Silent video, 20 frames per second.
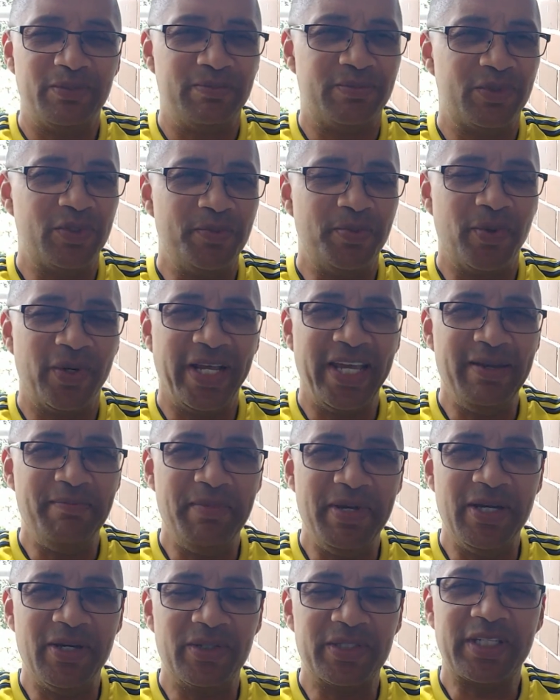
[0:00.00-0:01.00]
2.8
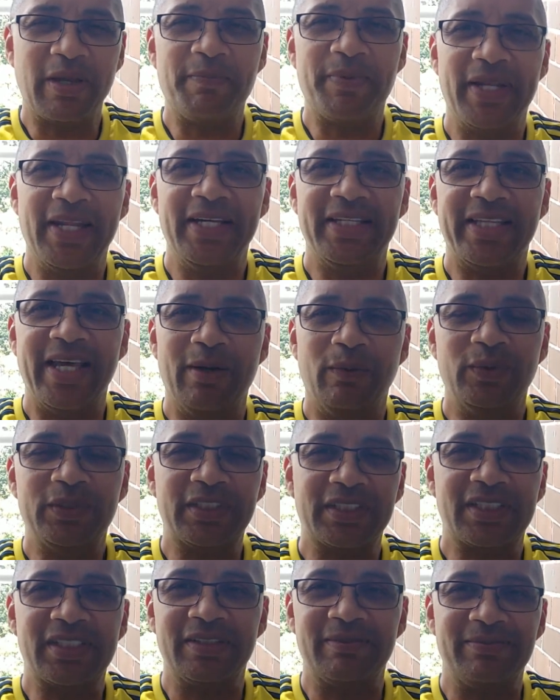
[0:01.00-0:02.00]
meals, something like that,
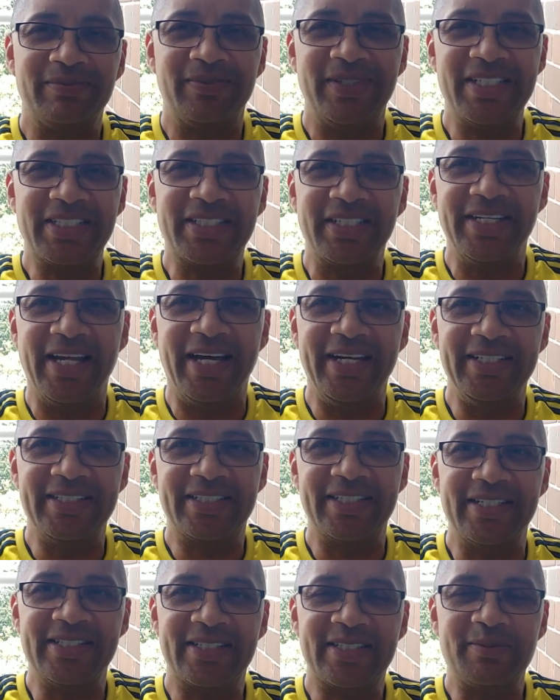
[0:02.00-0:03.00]
which is less than 90
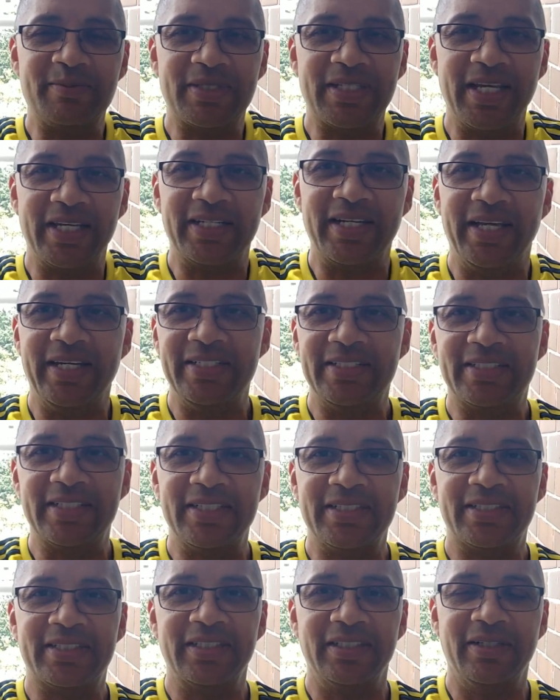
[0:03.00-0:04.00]
cents. Something like 90
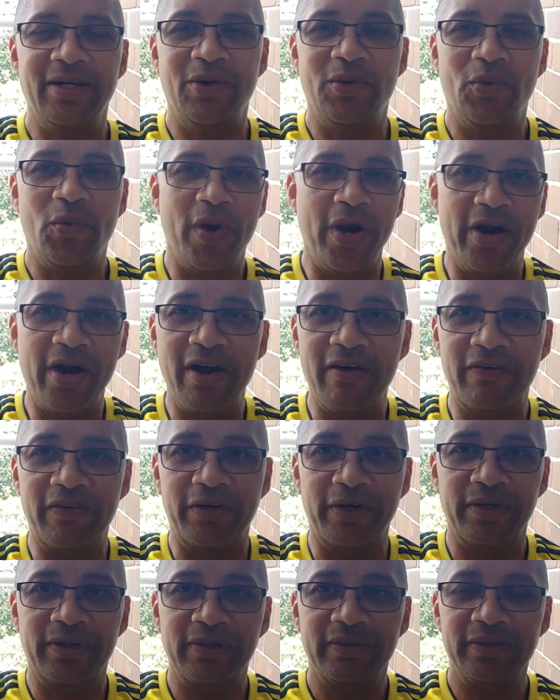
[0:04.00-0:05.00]
cents to go
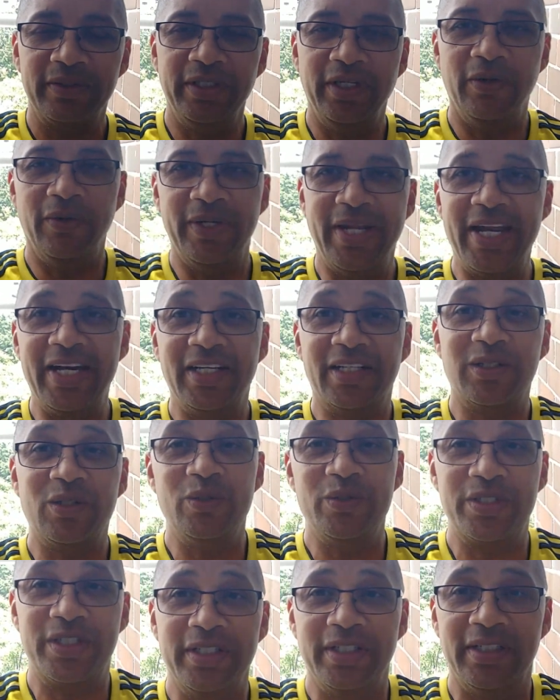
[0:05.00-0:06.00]
wherever, and that
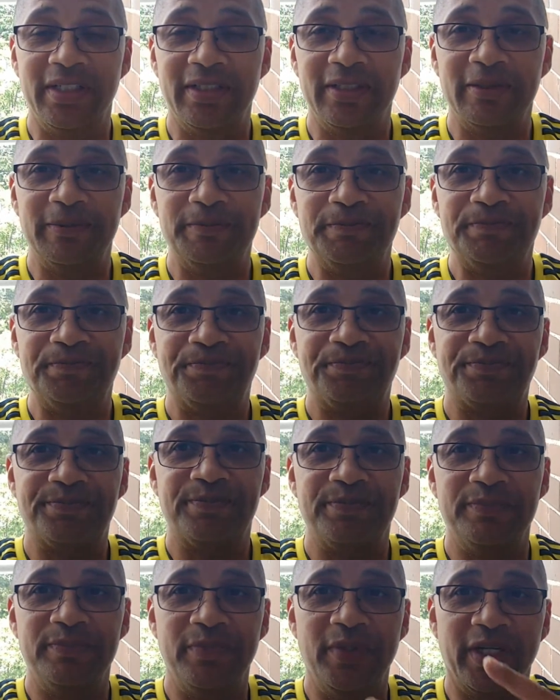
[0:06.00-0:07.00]
includes the
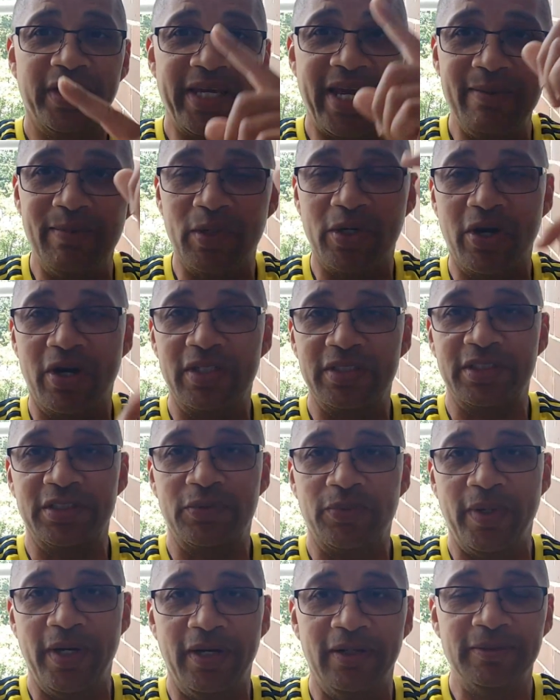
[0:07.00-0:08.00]
cable cars as
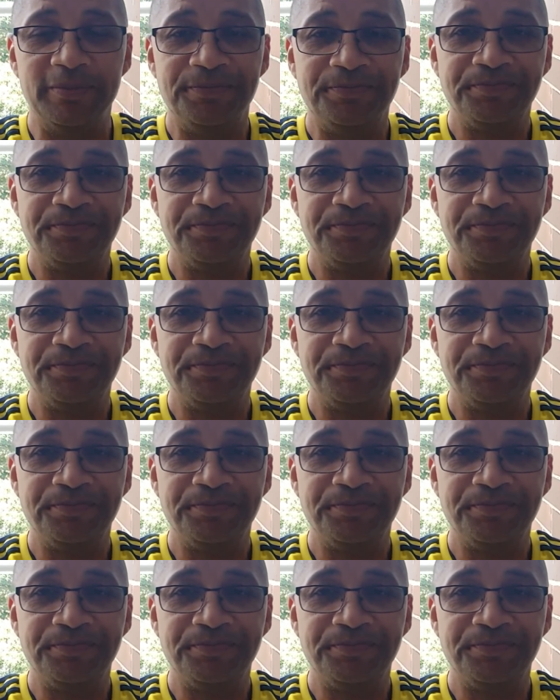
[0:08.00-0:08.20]
well.